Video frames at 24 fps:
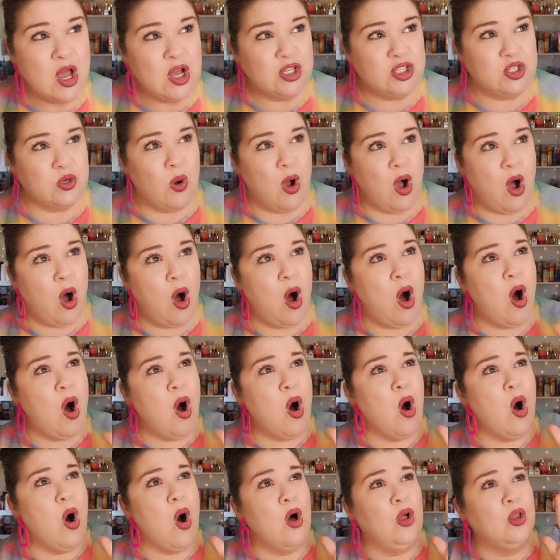to a
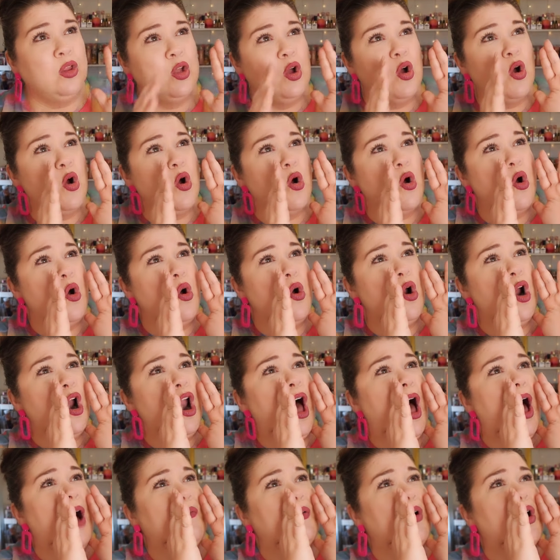whole
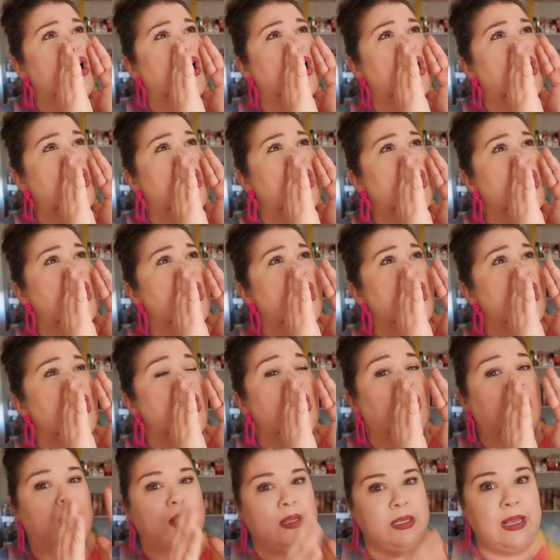
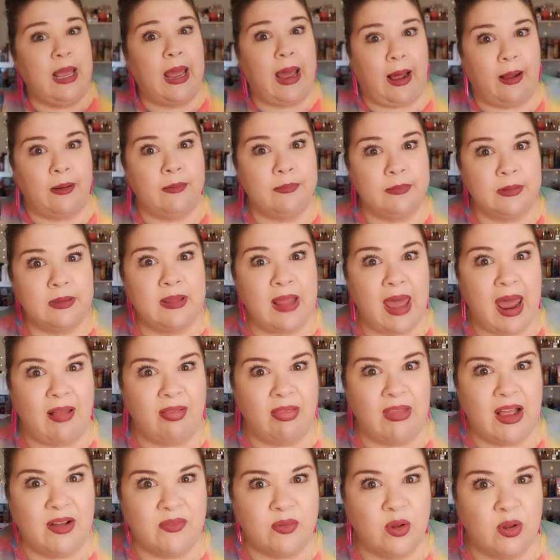new level. Yeah, that
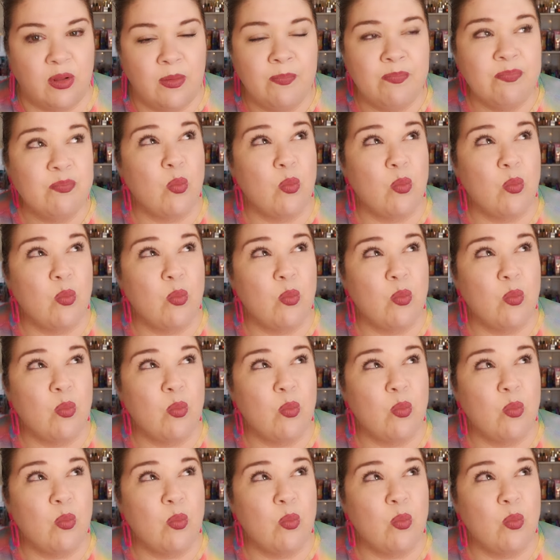level.